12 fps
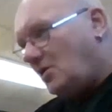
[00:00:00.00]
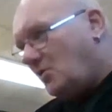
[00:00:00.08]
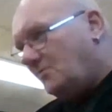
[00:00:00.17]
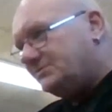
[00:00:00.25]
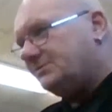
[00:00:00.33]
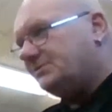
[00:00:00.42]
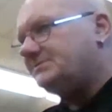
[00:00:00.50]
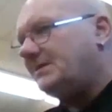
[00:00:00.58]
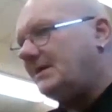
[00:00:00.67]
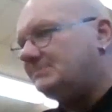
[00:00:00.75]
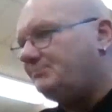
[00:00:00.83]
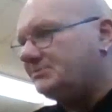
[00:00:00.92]
over to the
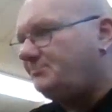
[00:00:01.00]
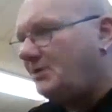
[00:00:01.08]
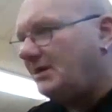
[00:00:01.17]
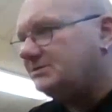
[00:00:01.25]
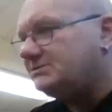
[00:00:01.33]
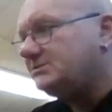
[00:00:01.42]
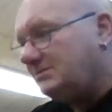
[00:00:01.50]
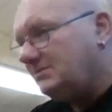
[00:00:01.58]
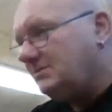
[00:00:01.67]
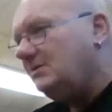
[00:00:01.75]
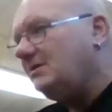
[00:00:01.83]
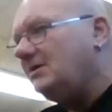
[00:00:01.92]
Sainsbury's branch
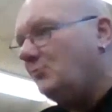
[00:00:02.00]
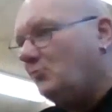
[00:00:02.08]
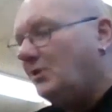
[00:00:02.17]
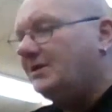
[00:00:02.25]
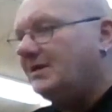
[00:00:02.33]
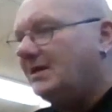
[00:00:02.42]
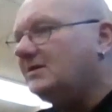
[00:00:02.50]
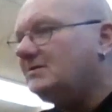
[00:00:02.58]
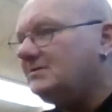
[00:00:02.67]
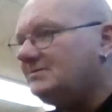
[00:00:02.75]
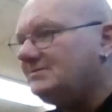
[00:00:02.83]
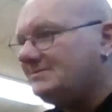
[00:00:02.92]
in Witney.